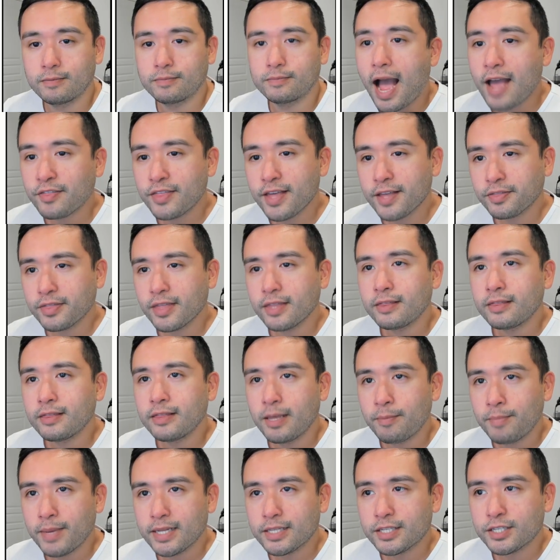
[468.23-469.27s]
I think the
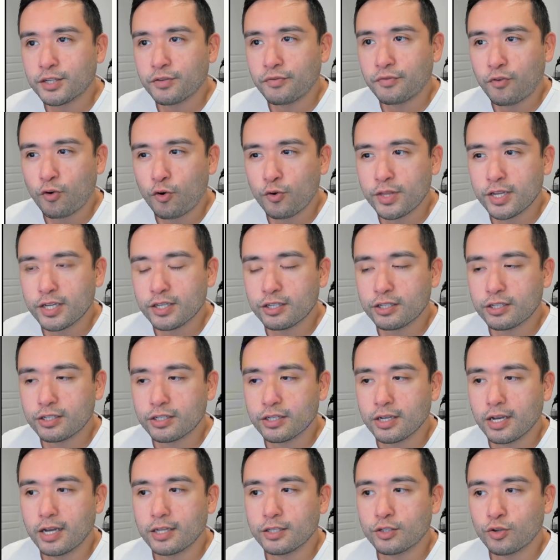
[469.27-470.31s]
limits for this
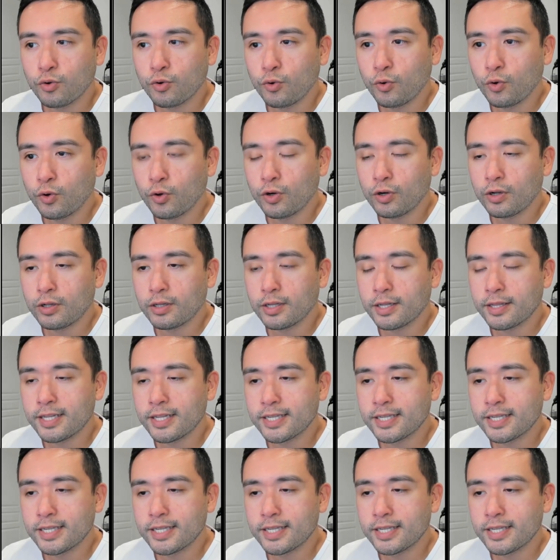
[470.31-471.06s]
tool,